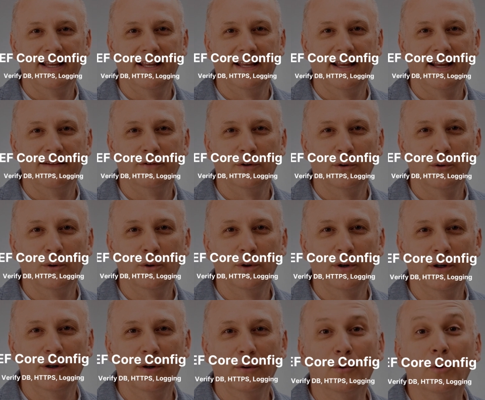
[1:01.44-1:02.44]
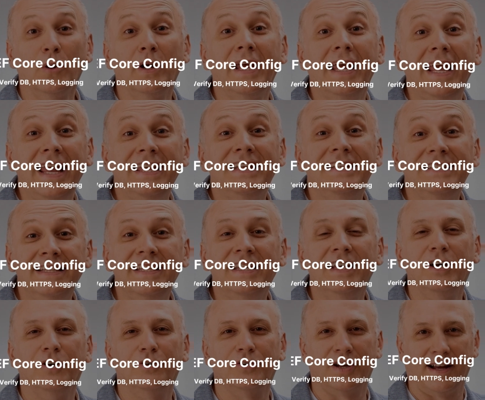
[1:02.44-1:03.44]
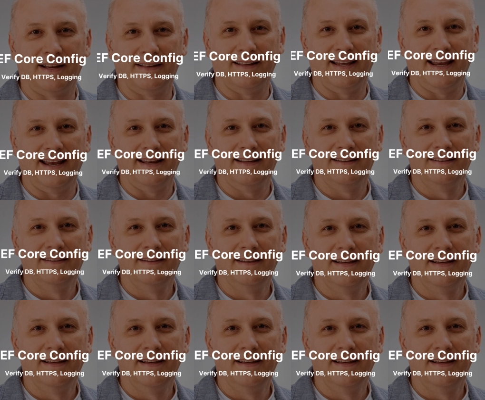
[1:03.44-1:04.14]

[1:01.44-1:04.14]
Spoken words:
EF Core or ADO.NET,